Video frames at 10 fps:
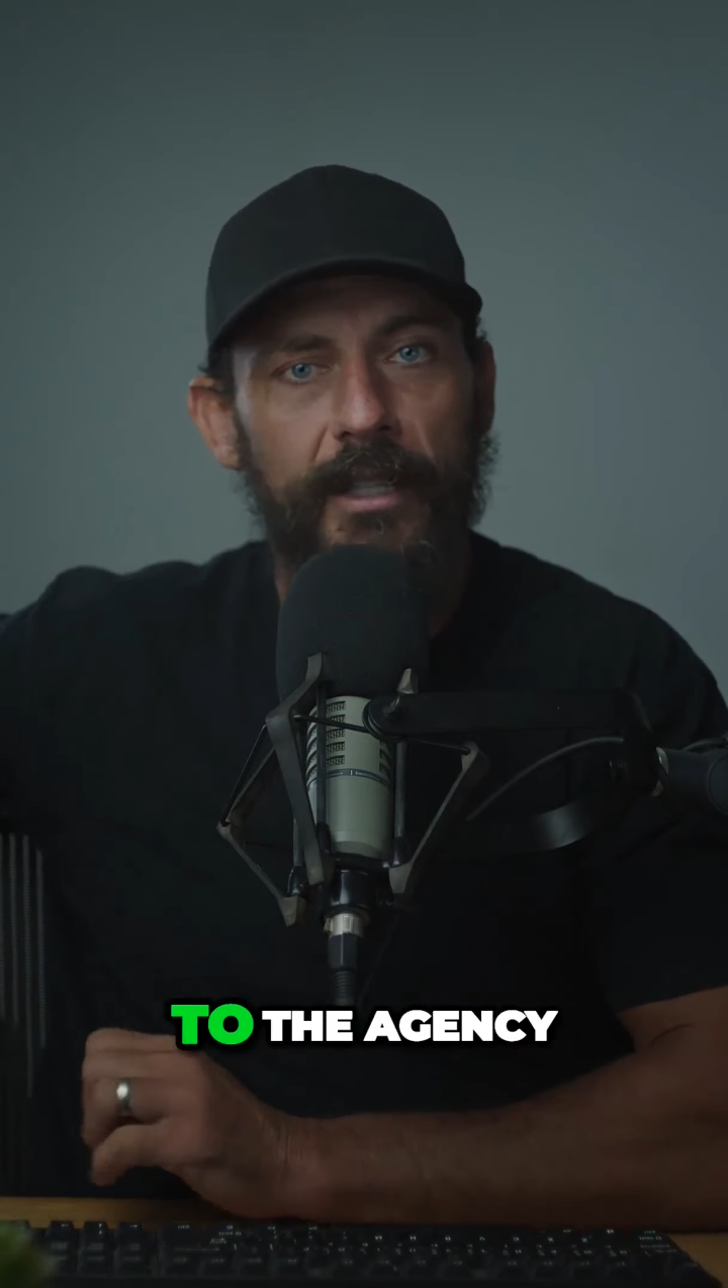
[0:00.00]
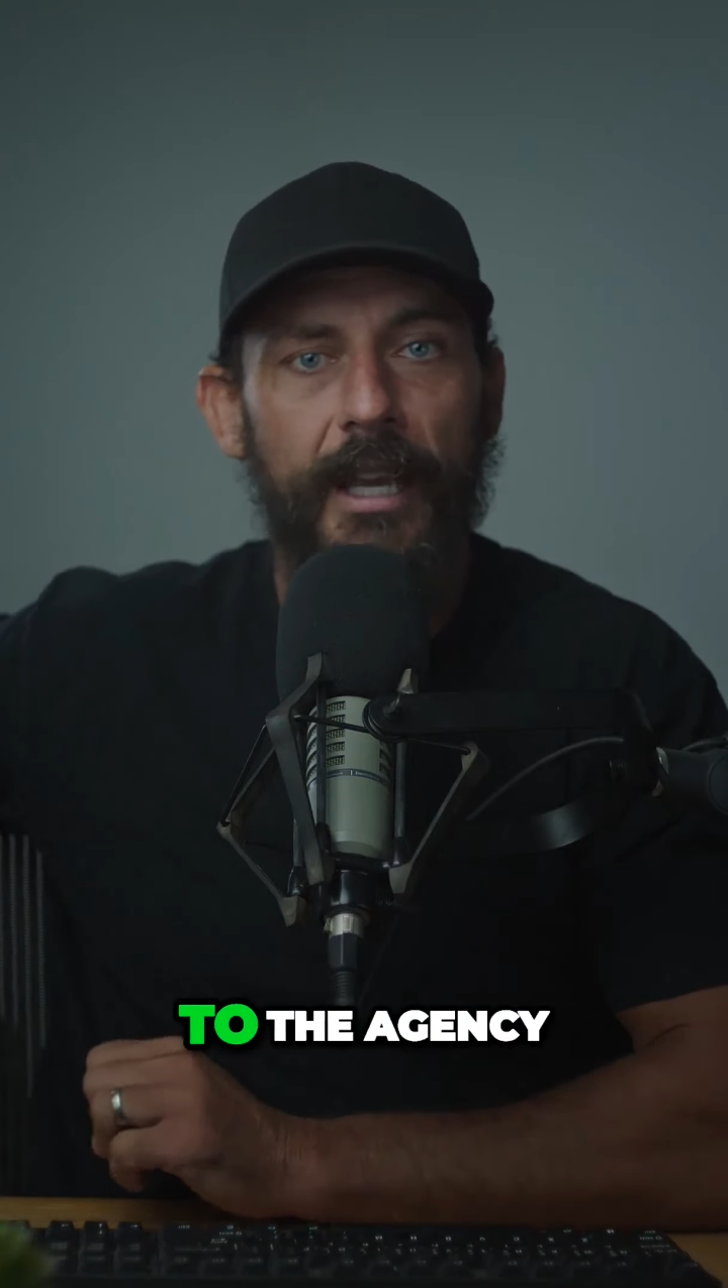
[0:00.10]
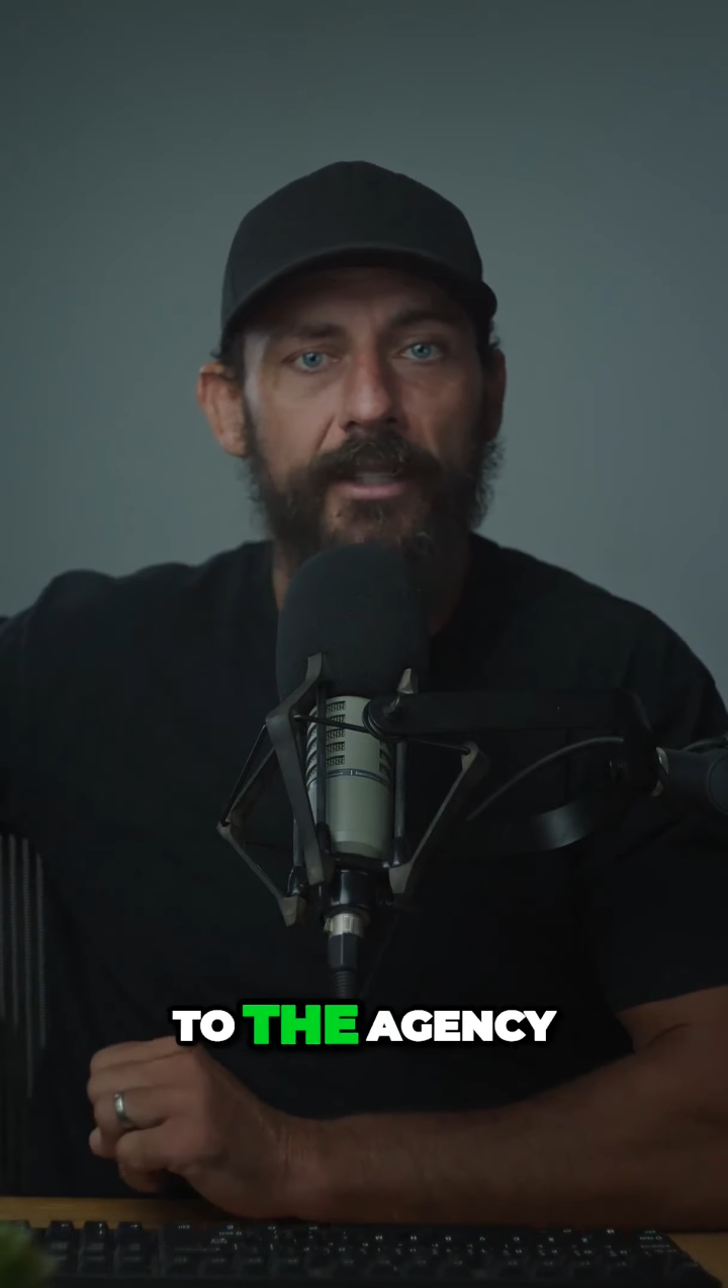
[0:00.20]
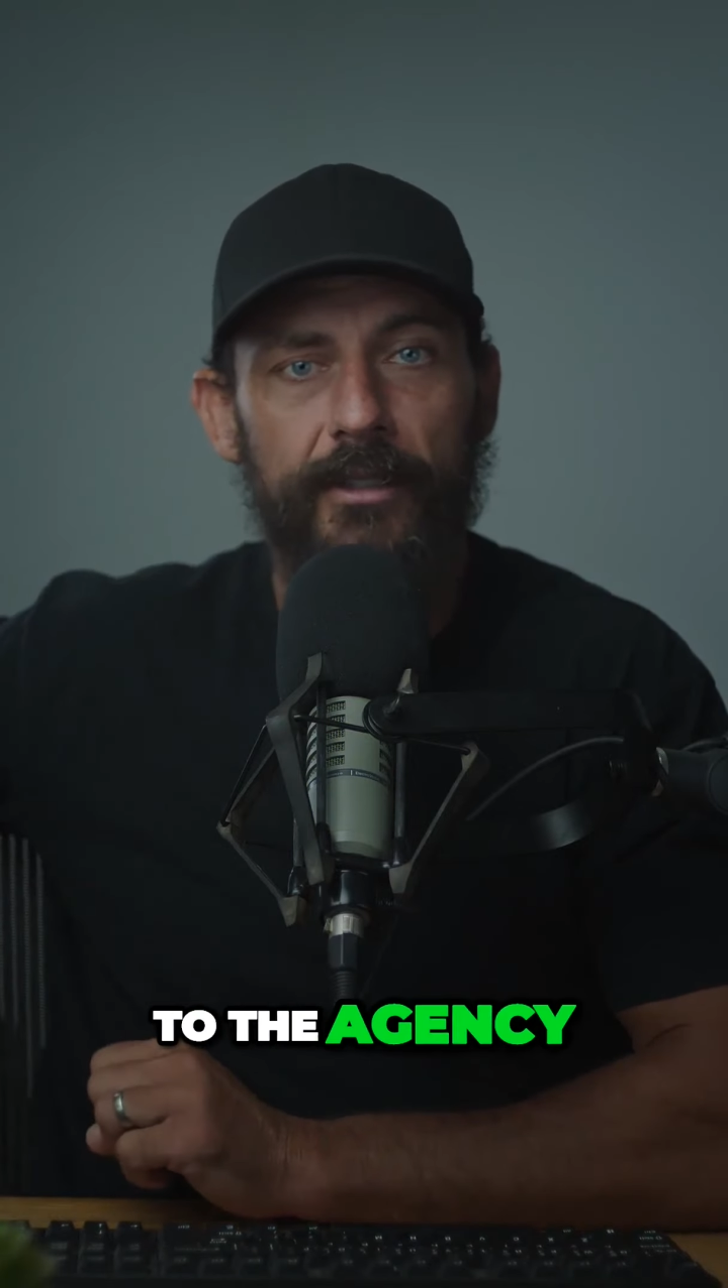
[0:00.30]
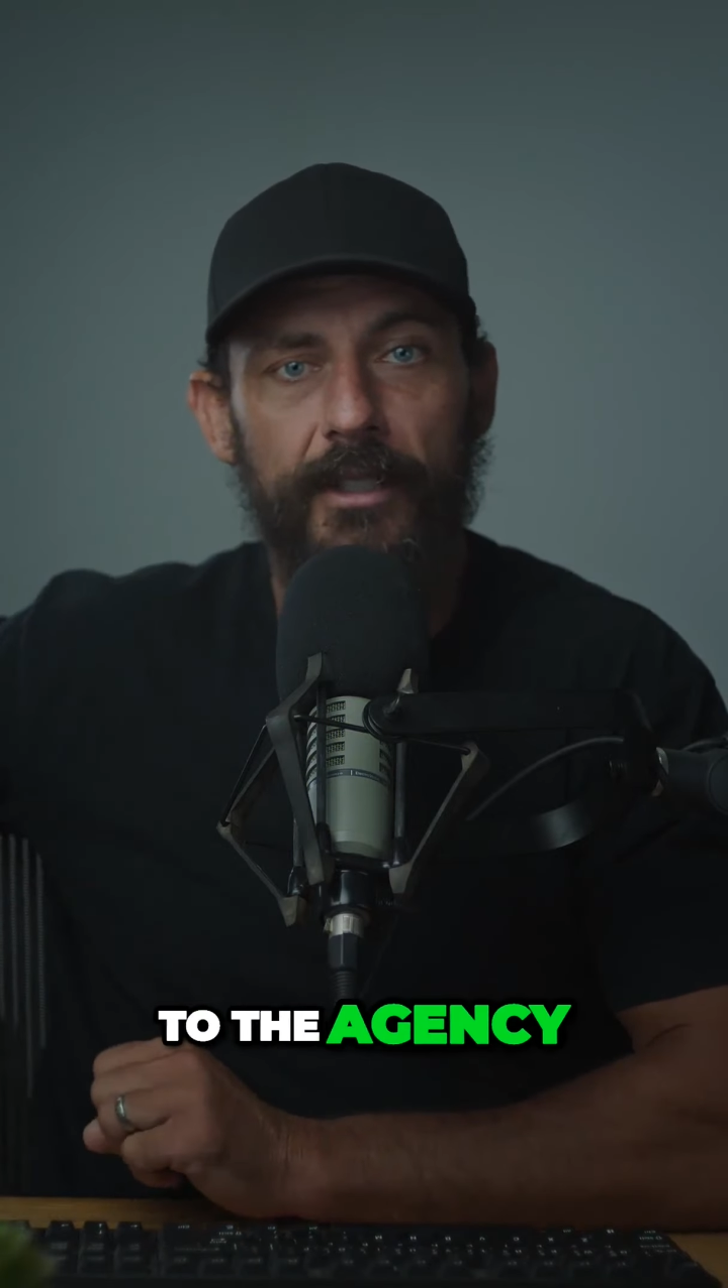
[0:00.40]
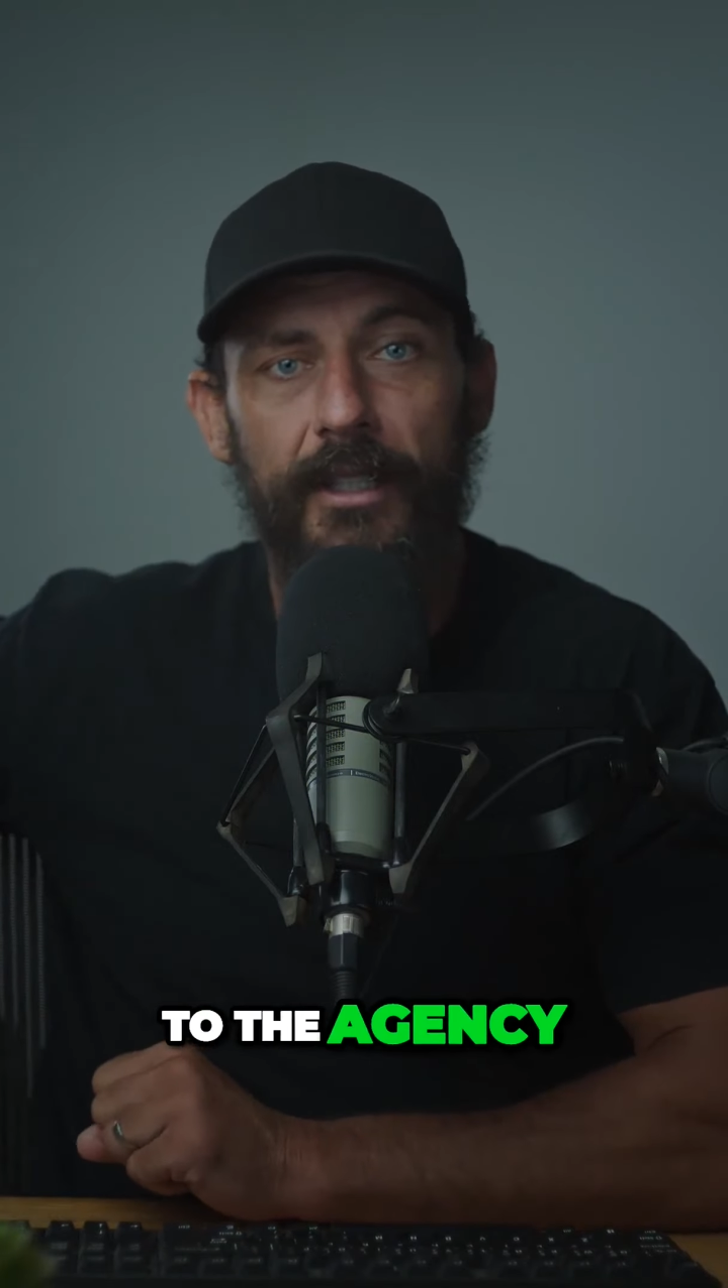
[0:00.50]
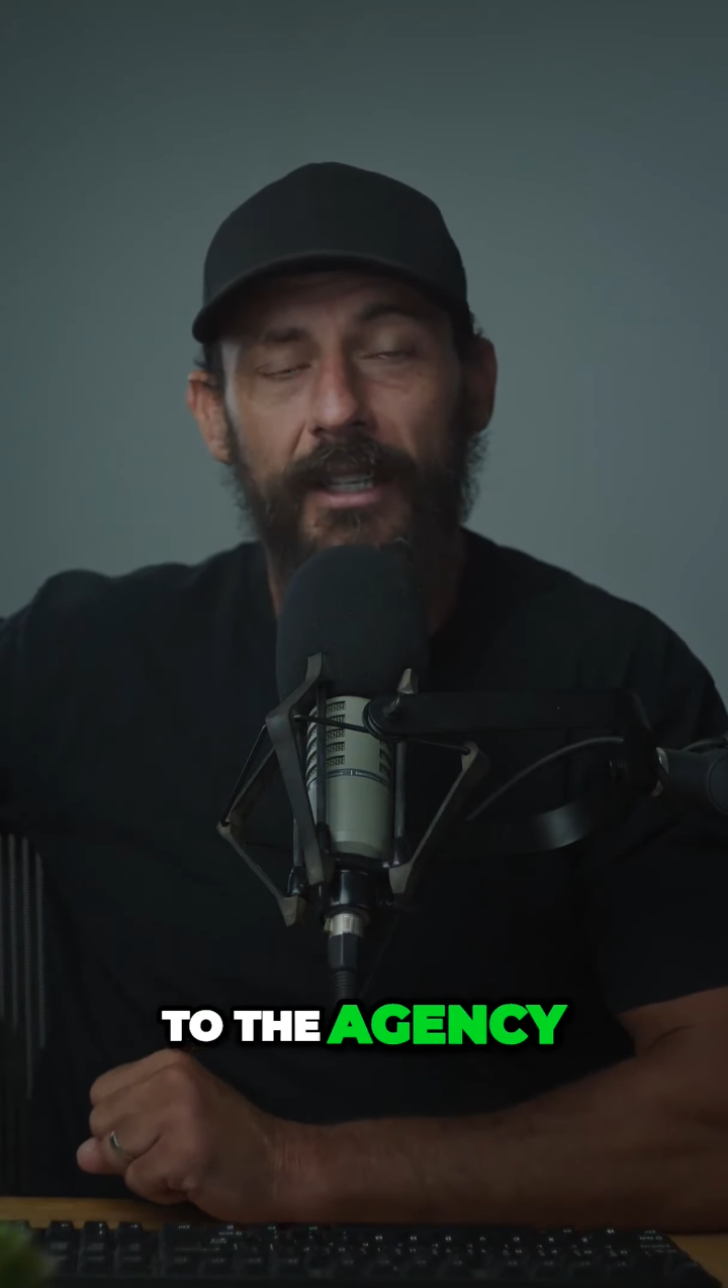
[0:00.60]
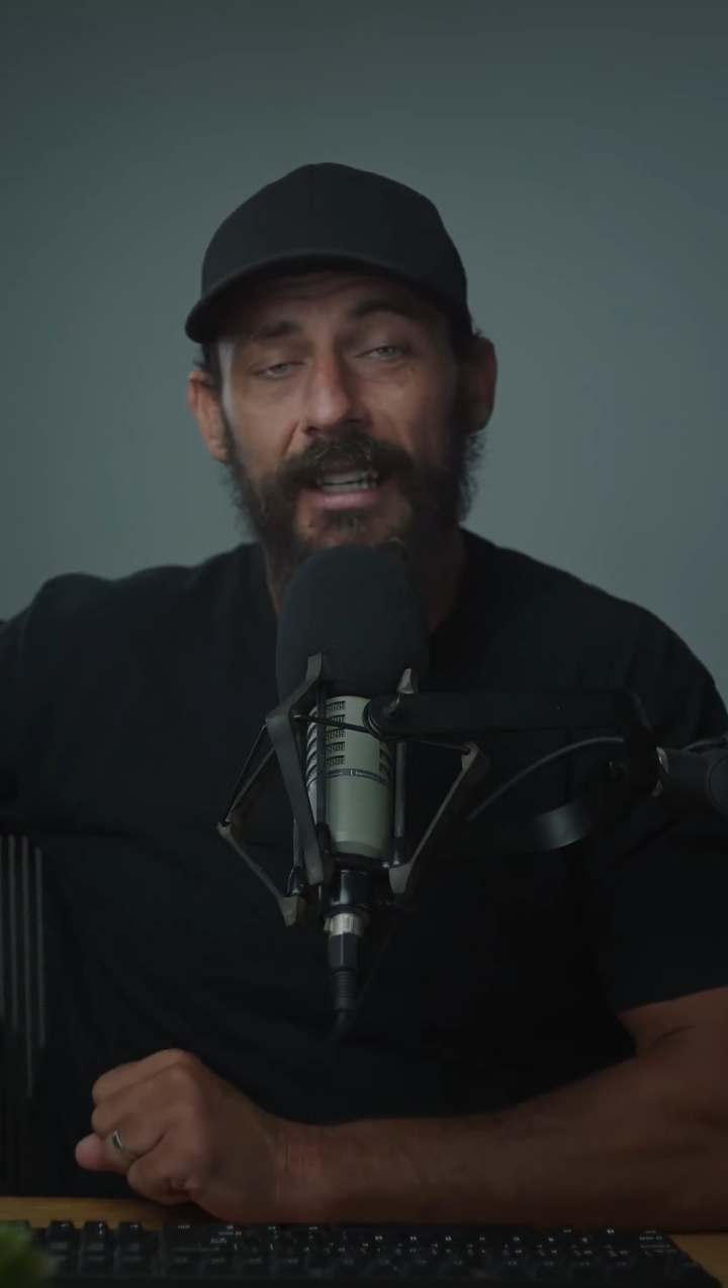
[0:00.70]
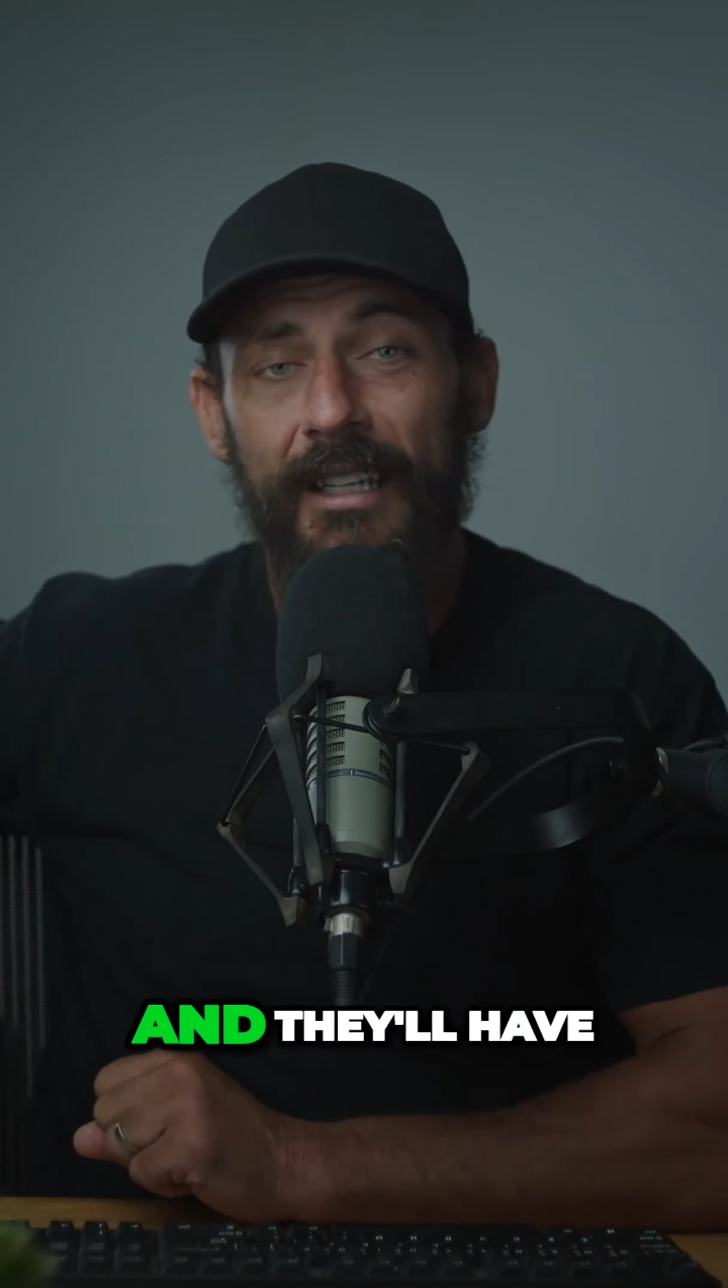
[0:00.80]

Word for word: to the agency